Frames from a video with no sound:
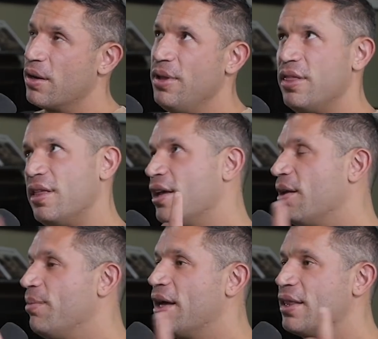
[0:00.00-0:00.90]
they're going to be
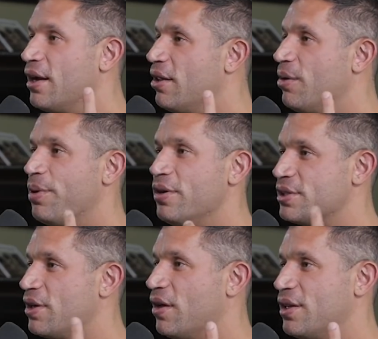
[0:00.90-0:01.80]
thinking about that other
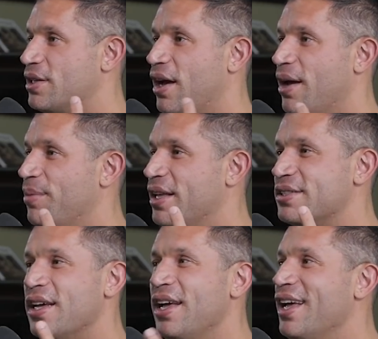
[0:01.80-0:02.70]
person all the time, and
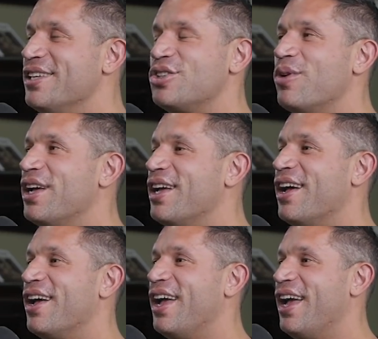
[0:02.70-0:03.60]
it's
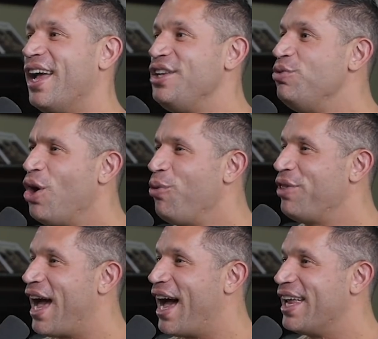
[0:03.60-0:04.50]
and you
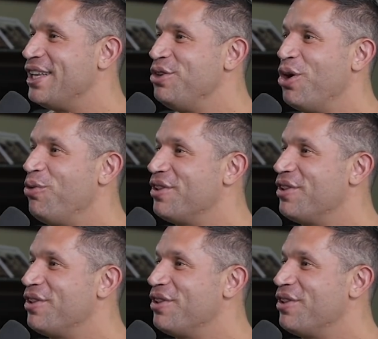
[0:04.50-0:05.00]
know that, and you